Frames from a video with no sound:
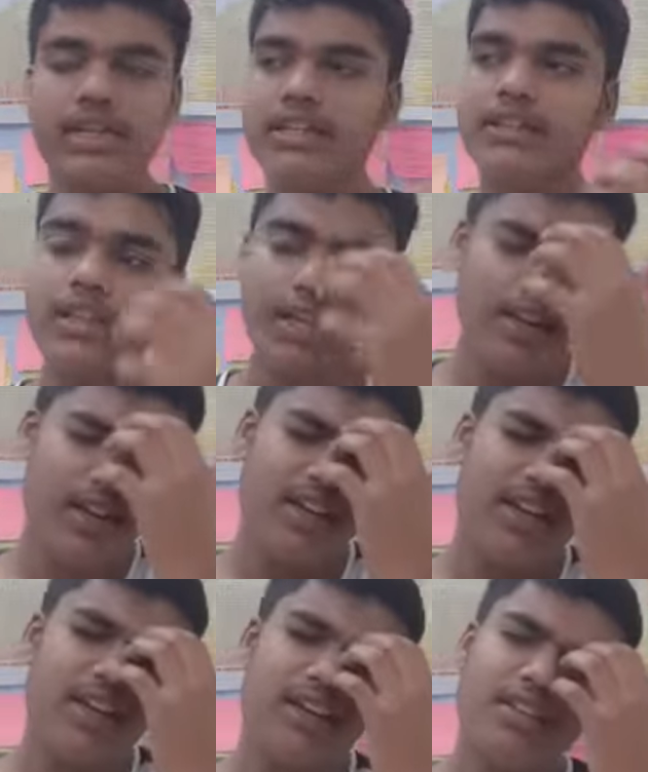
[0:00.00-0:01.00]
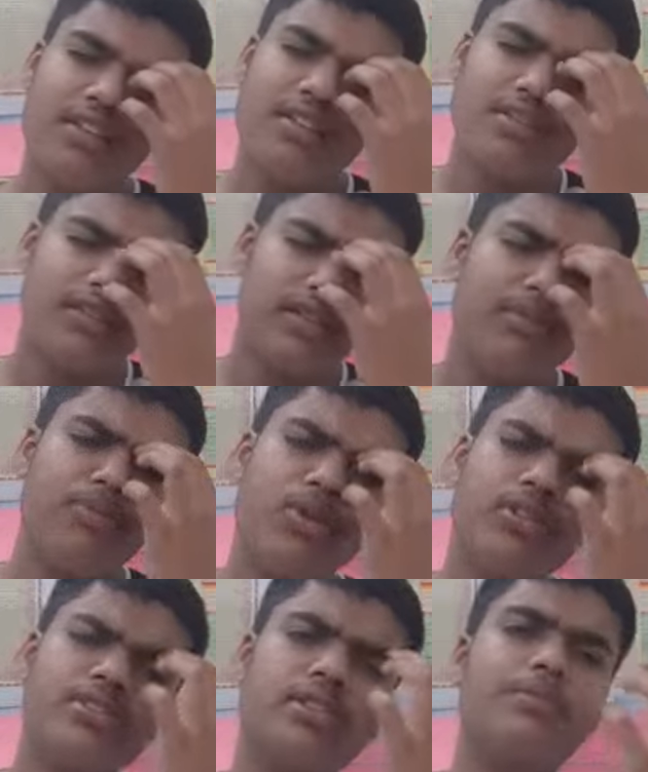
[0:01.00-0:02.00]
then some
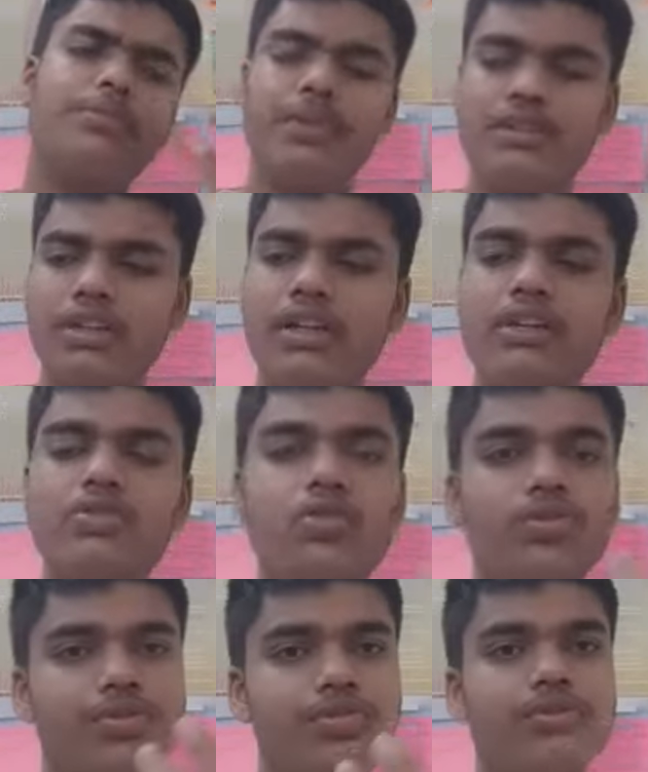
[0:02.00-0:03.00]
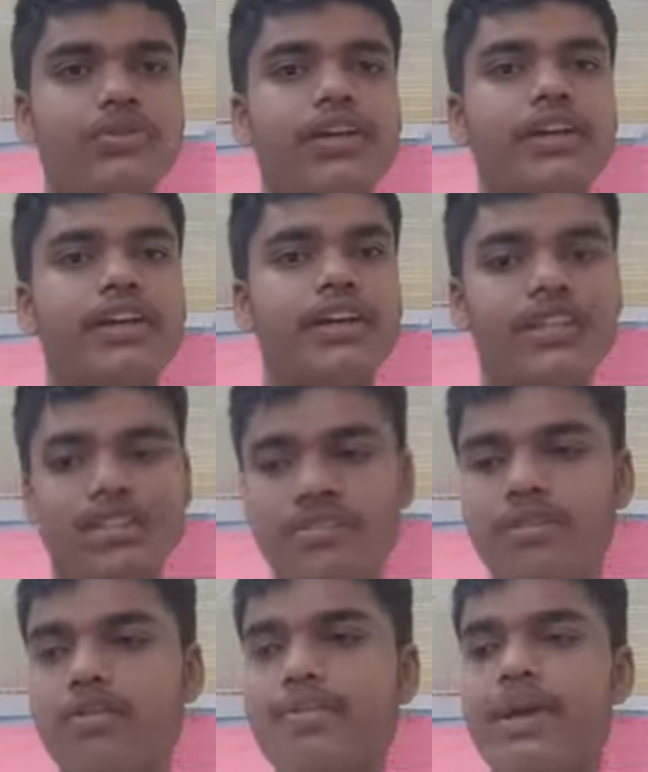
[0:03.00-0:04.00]
percentage of the radiation
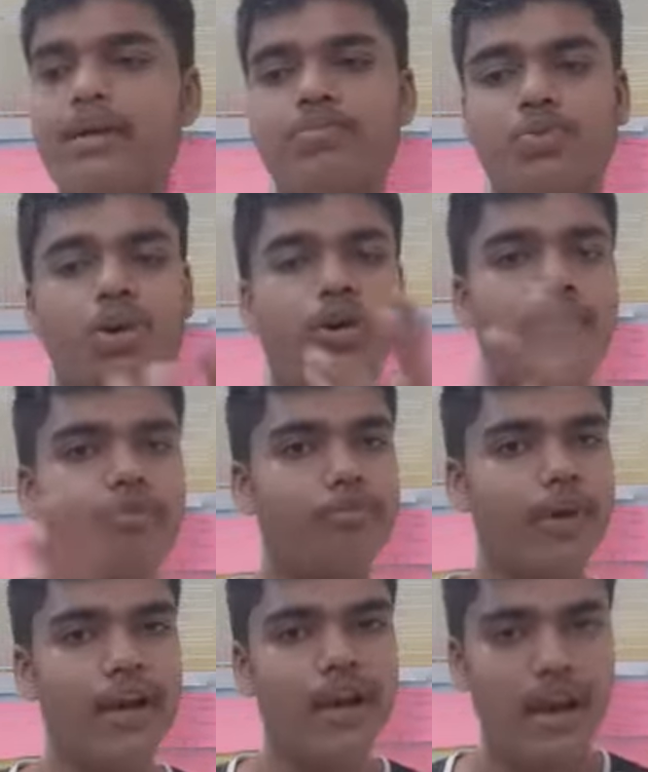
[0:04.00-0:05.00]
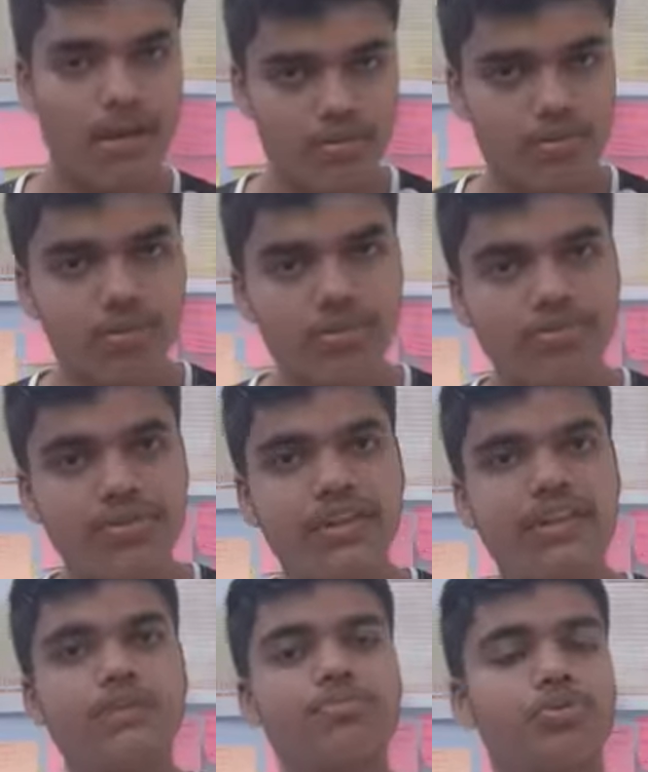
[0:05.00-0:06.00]
will be absorbed by atmosphere
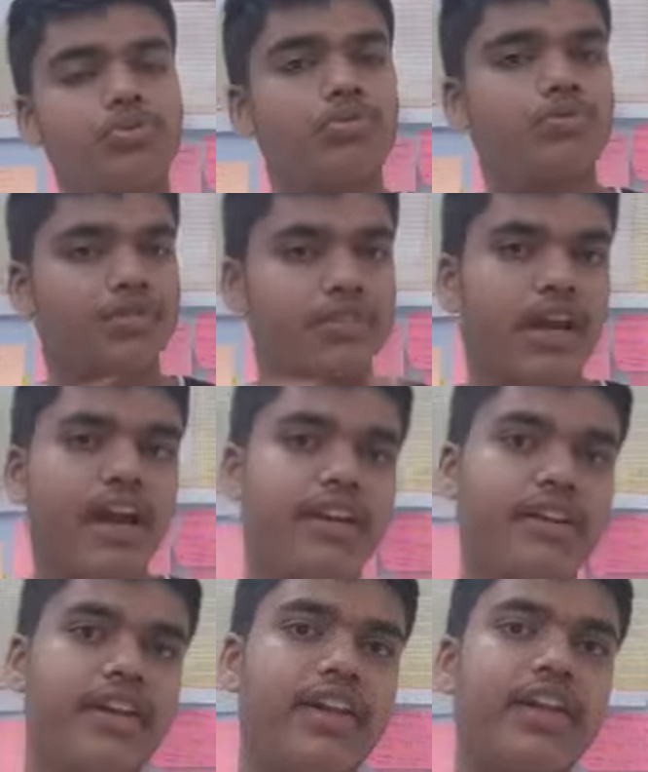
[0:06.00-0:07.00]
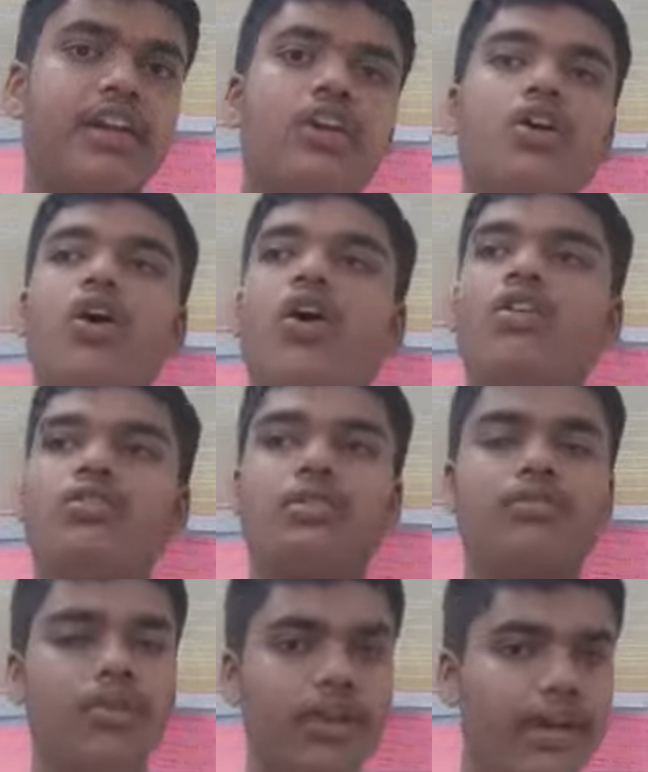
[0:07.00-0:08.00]
in the process of scattering, or
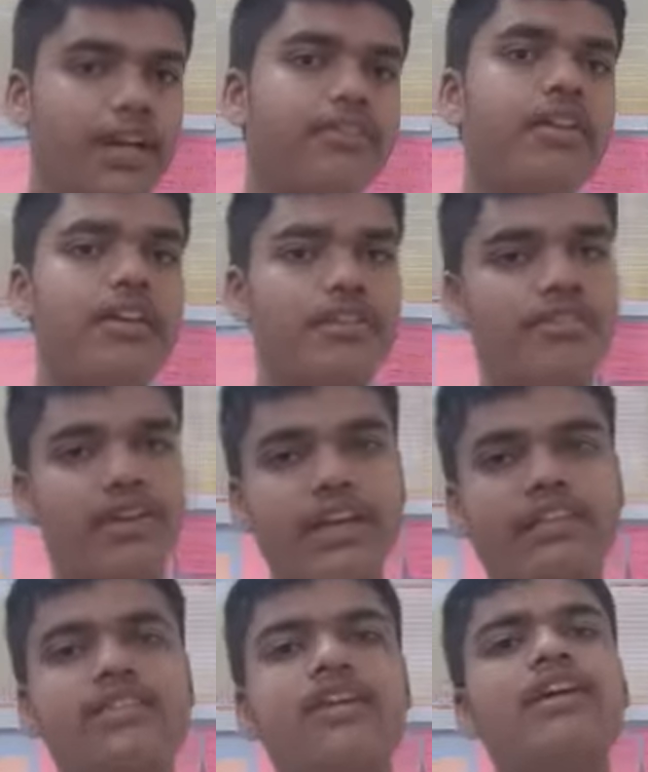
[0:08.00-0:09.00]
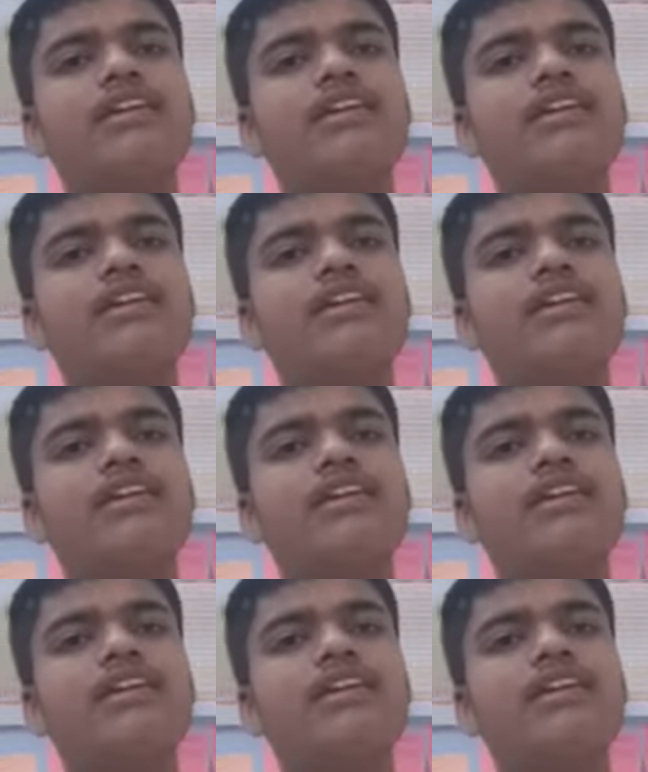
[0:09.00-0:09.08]
somewhat it will reflect.